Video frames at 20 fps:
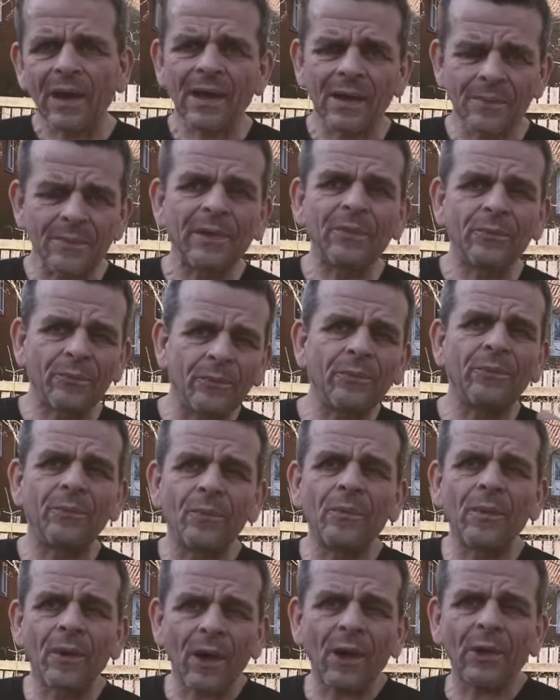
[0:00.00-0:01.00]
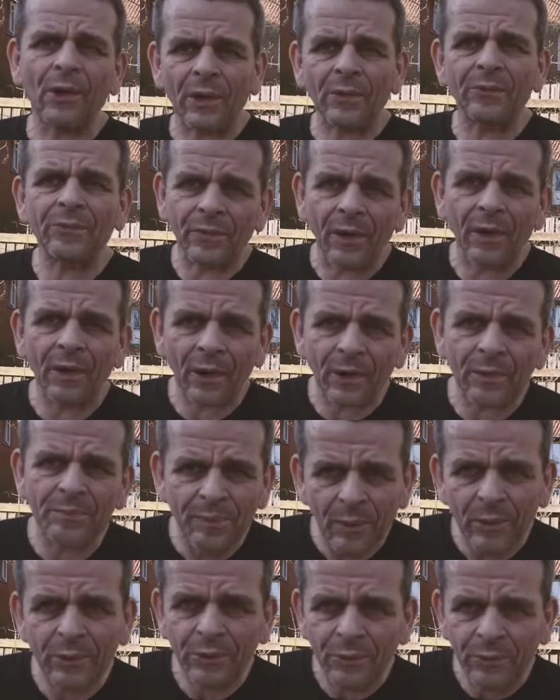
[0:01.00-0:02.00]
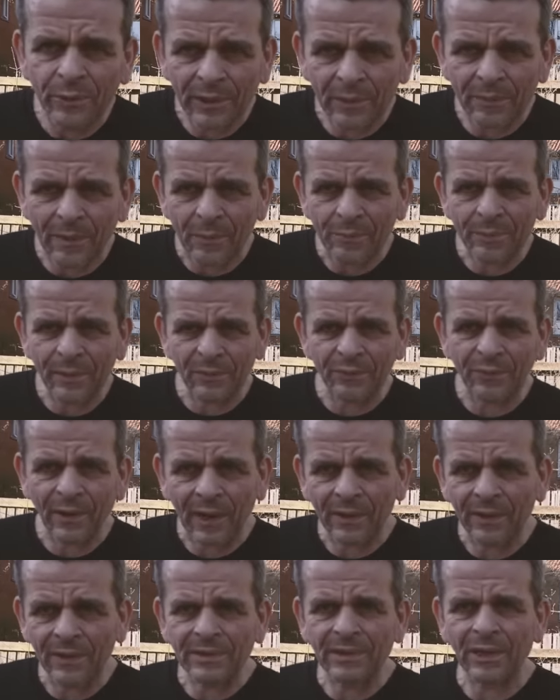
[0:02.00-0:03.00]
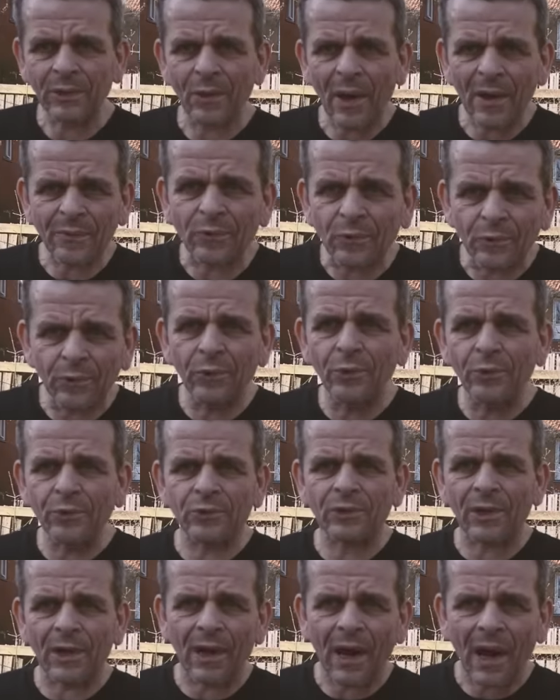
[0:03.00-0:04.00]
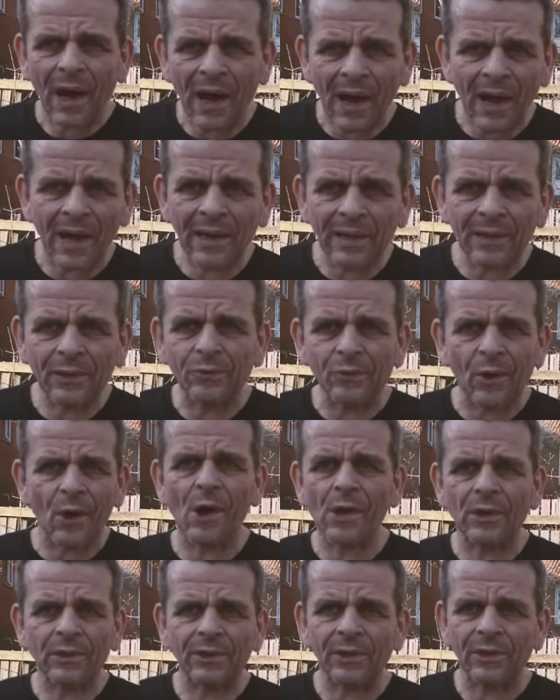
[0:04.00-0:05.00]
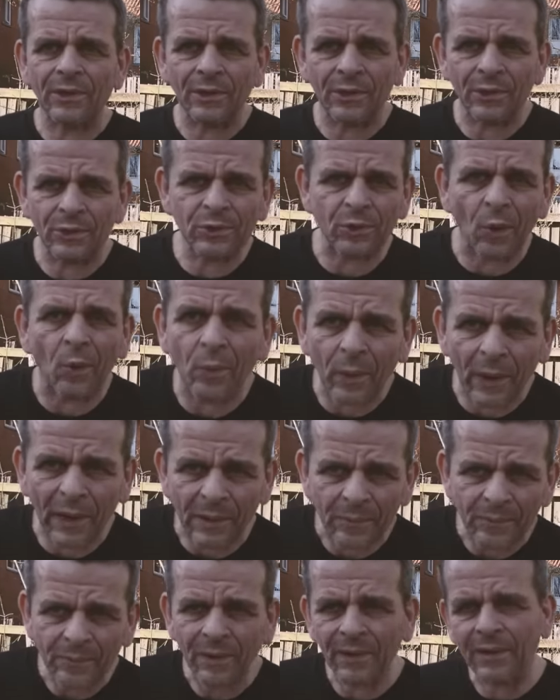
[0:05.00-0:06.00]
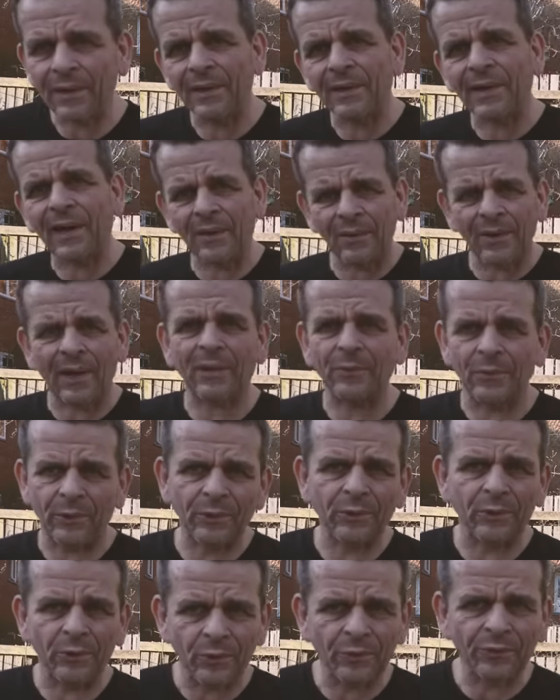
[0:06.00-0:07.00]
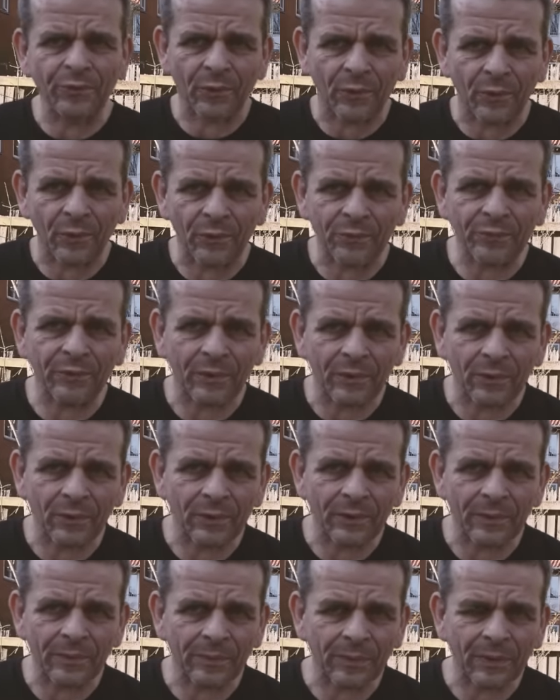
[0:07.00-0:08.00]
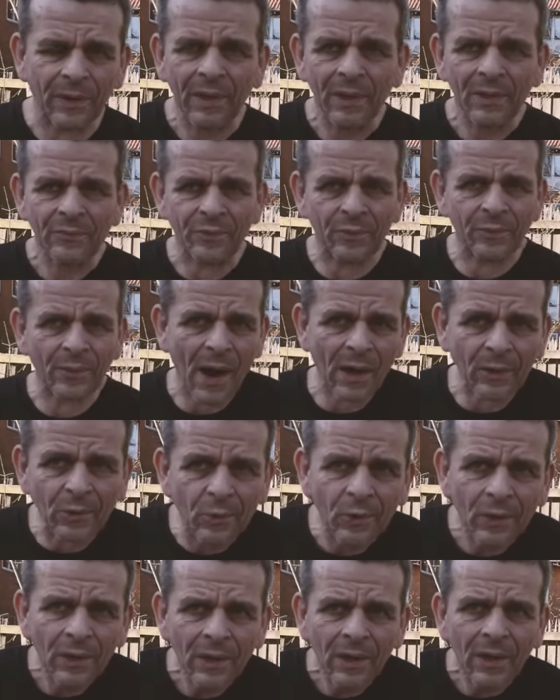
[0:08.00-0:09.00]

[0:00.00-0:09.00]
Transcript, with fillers: I mean, a lot of a lot of books you read about pit fire, they say you have to use a high grog uh, stoneware, uh, kind of like what you use for for um, for raku.